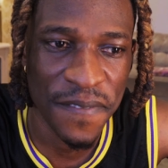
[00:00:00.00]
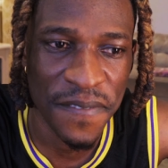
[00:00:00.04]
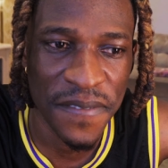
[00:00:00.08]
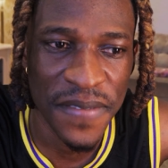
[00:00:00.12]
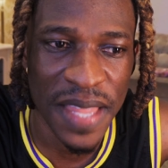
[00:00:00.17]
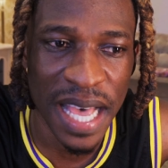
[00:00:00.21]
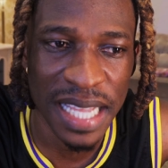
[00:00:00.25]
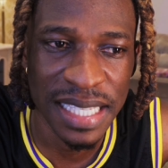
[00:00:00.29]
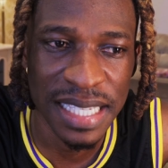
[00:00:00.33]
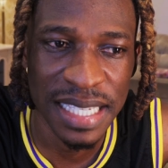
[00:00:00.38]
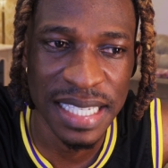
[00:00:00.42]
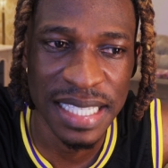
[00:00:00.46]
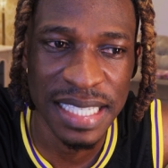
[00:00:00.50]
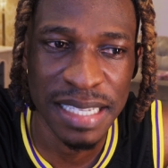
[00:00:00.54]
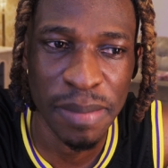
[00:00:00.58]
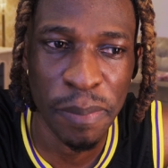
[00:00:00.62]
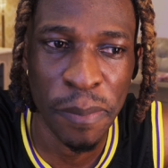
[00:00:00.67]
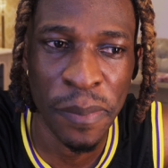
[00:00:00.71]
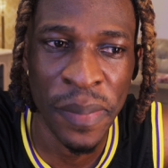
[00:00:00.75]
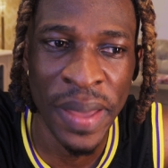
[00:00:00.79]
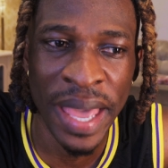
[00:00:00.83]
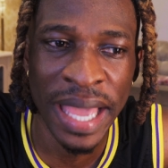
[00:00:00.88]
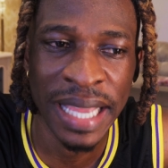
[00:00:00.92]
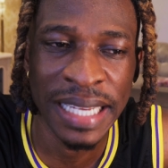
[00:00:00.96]
that is
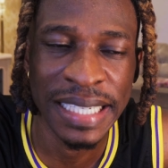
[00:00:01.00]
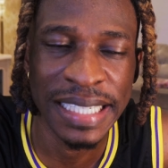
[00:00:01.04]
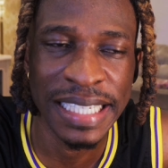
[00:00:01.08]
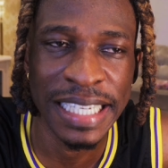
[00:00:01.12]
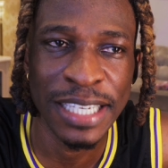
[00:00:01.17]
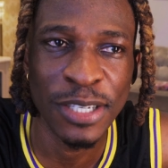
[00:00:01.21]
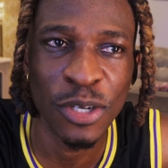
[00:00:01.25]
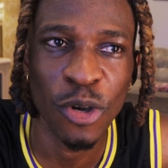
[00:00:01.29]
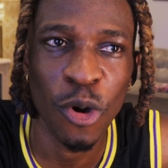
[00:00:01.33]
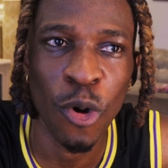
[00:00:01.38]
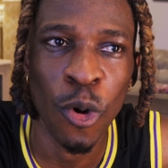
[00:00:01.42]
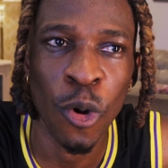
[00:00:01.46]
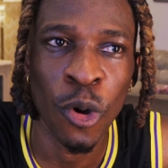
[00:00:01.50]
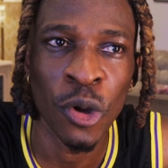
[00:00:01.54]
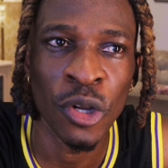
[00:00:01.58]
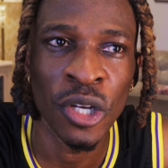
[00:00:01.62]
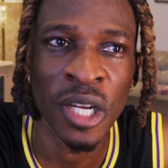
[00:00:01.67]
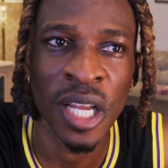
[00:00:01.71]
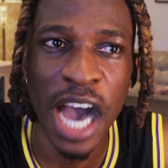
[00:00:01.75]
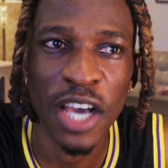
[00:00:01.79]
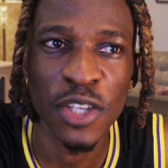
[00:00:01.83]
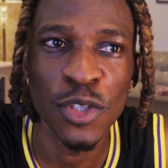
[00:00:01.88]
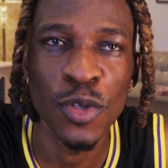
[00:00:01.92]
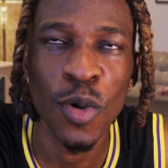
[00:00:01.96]
depending on
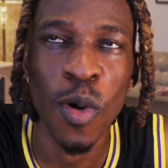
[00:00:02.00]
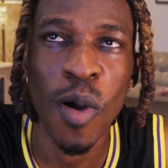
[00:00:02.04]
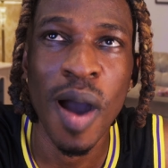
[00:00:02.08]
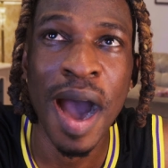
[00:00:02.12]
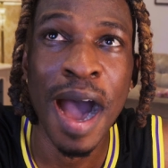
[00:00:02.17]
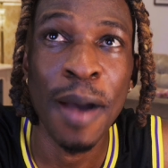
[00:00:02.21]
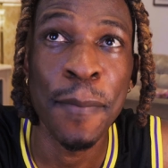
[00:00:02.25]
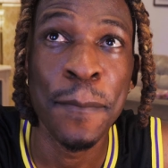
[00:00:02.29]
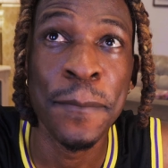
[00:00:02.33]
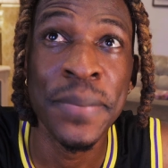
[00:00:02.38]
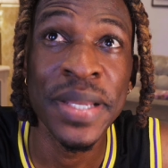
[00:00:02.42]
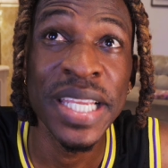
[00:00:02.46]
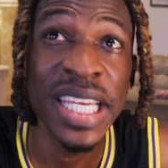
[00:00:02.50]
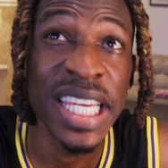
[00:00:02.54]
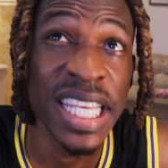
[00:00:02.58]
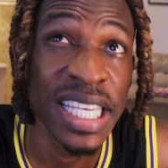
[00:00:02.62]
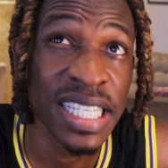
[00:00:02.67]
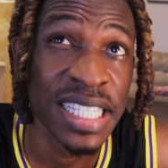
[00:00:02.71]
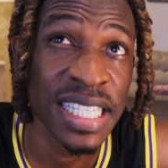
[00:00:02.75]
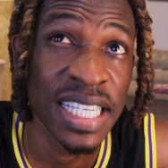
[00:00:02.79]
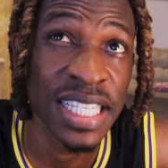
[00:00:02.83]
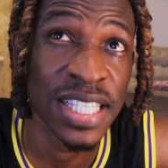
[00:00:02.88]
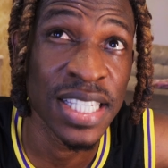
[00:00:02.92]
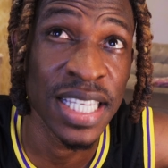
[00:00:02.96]
your
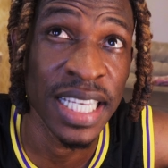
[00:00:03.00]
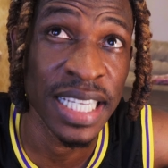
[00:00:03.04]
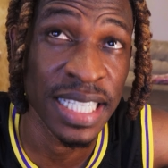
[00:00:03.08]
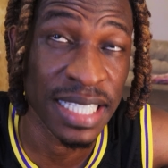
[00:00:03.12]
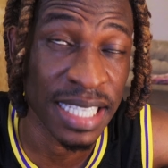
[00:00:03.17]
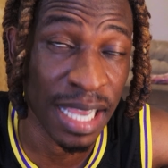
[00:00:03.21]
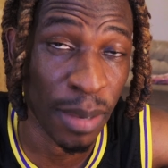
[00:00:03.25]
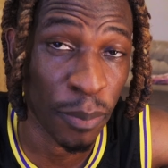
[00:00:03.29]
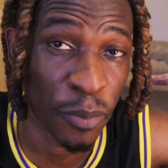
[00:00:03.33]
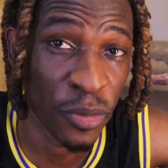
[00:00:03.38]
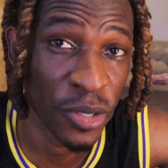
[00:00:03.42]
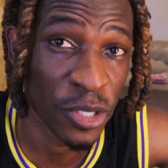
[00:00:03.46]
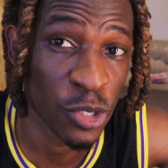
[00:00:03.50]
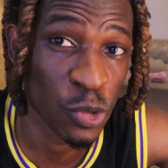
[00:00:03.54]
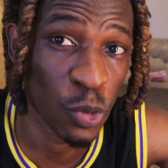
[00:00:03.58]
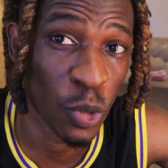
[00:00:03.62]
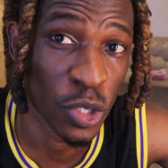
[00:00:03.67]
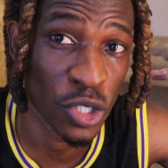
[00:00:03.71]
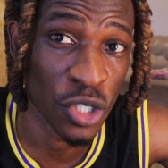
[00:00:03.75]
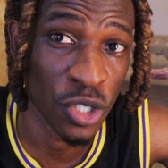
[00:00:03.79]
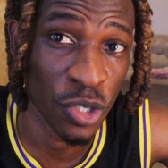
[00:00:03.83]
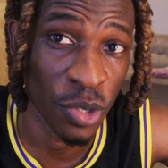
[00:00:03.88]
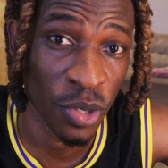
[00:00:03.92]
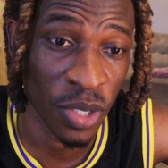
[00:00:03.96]
ability to interpret
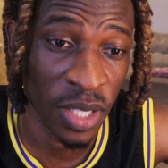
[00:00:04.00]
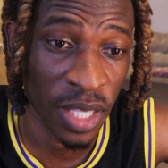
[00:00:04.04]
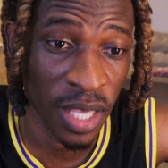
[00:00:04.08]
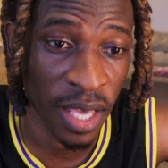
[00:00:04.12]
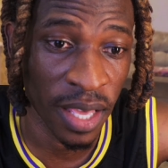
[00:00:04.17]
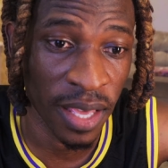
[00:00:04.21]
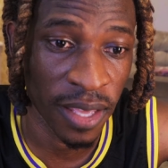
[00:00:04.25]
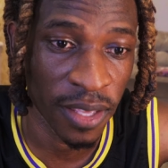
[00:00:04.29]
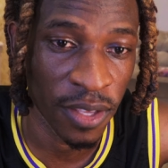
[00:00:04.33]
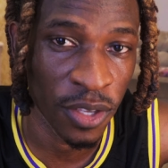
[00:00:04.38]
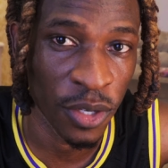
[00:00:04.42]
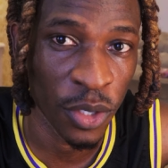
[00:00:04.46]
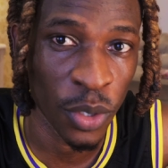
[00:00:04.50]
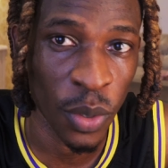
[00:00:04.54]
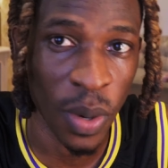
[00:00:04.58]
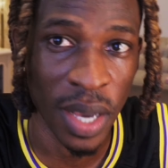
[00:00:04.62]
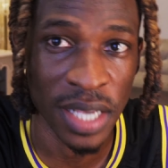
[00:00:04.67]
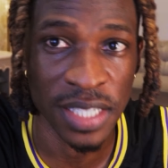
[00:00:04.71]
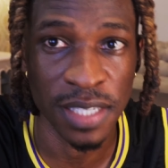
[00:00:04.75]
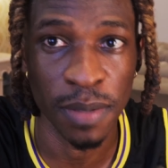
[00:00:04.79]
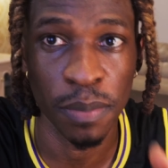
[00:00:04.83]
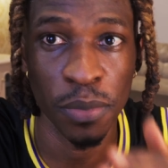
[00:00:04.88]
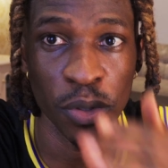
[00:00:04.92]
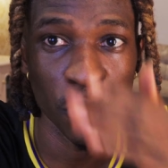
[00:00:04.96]
what you hear, you know,
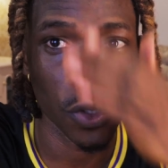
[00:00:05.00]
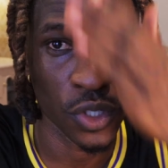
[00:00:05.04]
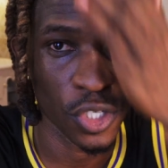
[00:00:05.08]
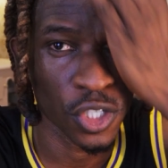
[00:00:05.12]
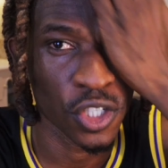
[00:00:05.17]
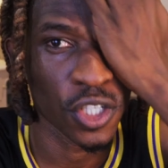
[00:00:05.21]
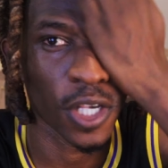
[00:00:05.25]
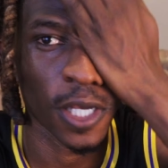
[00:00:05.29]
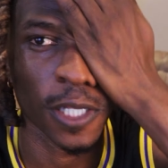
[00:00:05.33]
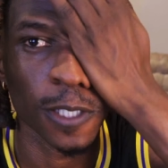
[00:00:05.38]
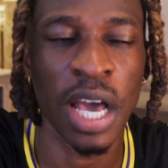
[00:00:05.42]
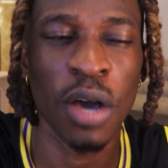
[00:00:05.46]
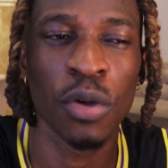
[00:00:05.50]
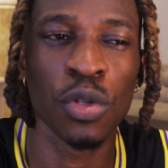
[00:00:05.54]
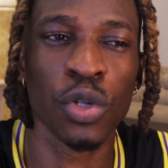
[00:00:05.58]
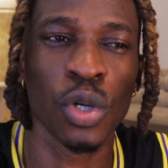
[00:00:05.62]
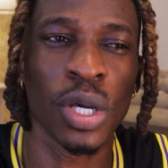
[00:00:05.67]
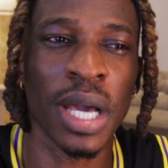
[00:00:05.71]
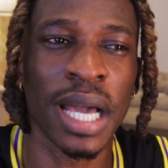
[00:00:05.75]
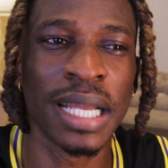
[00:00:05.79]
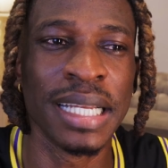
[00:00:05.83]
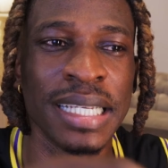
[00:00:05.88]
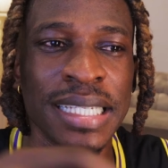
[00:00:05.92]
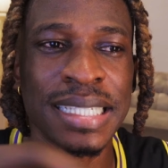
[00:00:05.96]
as a musician, how you
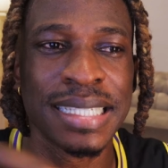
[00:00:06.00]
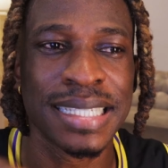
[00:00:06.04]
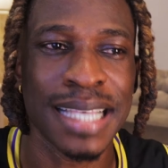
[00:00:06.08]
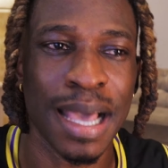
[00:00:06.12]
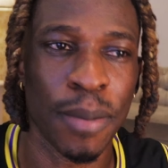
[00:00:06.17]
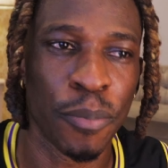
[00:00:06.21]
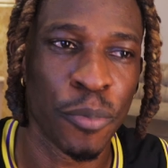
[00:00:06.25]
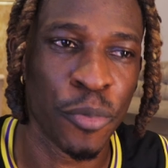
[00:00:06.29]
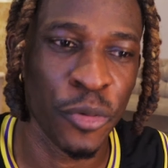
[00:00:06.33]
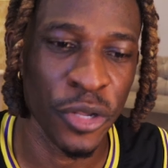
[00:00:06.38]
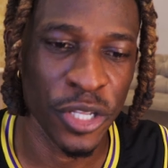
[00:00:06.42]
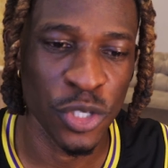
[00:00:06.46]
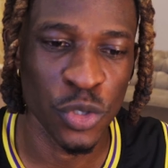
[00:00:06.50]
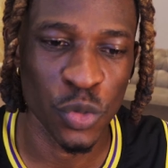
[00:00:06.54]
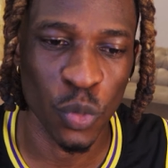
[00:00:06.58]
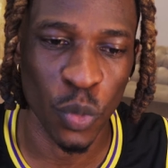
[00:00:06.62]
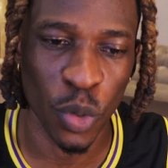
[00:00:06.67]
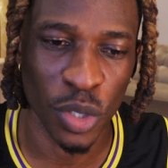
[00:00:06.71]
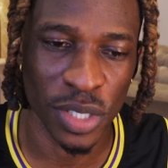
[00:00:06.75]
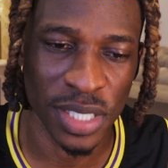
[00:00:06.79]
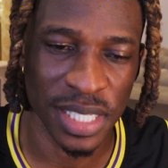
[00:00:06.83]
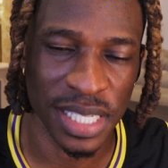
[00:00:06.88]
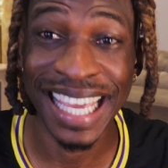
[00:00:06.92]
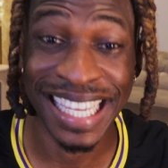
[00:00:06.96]
can interpret
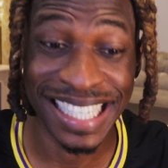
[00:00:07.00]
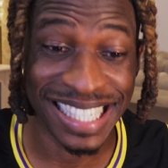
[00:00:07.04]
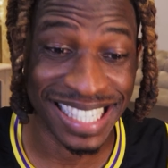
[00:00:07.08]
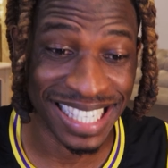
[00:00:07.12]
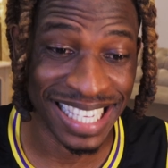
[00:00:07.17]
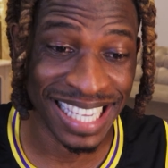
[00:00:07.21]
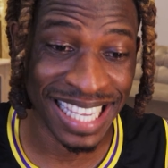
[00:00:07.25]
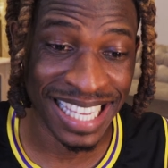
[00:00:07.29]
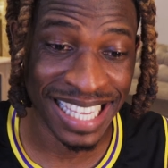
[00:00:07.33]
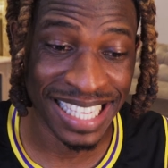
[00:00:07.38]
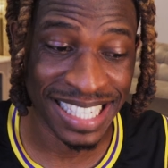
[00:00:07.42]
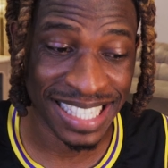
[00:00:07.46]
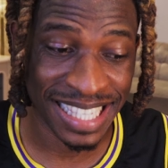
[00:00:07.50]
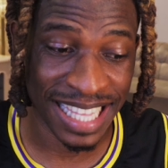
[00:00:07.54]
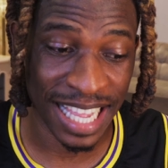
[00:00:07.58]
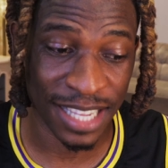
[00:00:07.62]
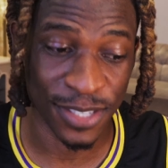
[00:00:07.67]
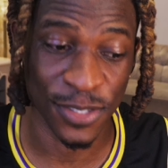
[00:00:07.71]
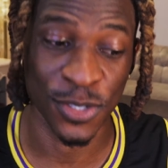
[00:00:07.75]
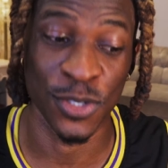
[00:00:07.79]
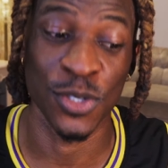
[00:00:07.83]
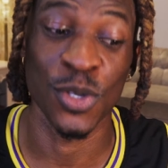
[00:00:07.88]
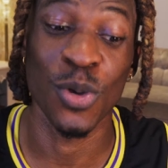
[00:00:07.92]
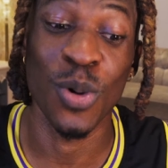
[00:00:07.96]
what it is
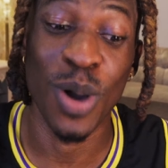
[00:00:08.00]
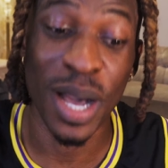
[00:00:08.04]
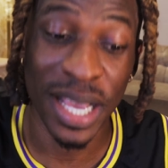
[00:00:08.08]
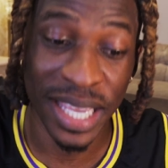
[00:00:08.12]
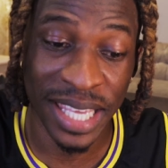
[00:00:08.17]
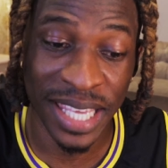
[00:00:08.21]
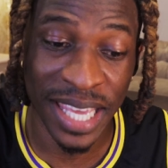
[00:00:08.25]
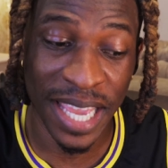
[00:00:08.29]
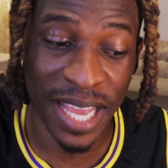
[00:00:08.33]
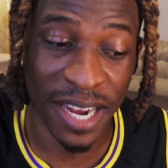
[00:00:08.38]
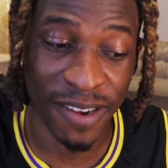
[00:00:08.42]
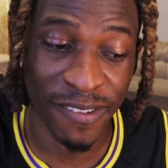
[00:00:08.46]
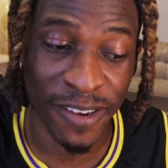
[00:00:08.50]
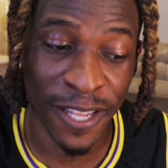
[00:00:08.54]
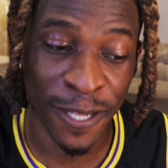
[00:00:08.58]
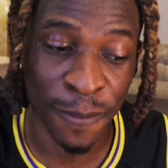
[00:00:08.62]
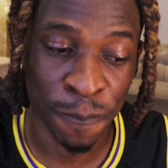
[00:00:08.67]
that you are hearing.